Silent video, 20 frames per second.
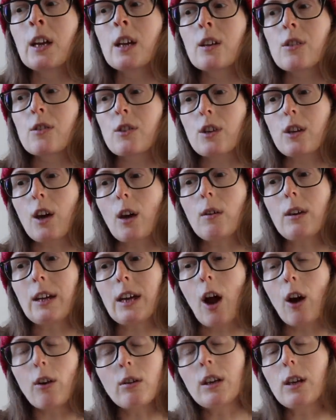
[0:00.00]
So
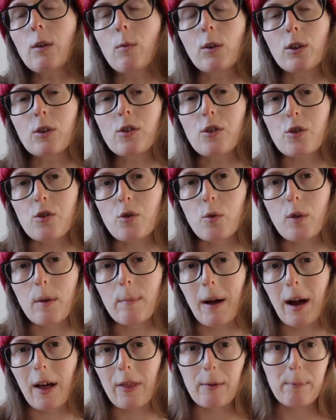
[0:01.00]
Yoli only wants to talk
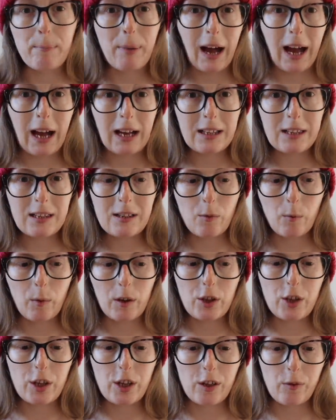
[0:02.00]
about the past
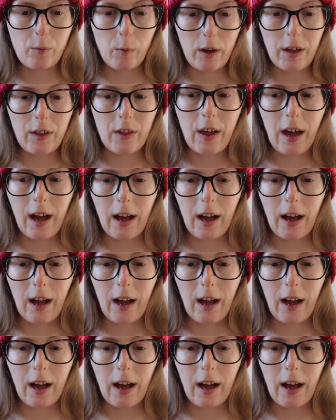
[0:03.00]
when she's with